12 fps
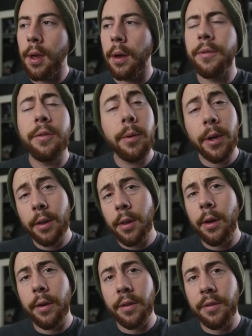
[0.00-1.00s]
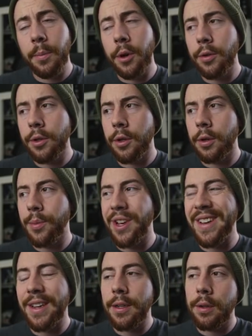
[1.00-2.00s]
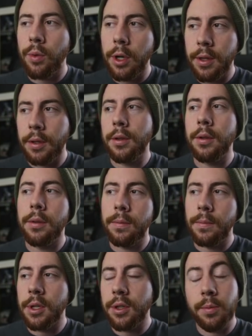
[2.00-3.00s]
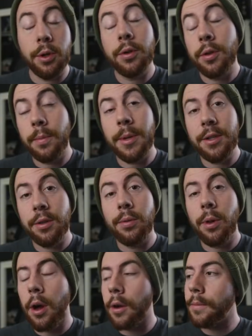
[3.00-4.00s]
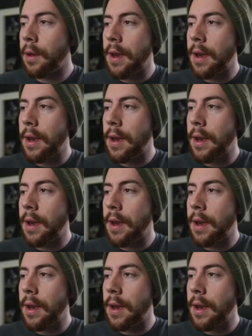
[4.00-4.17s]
I was doing a long exposure, but I didn't want the exposure to be too long.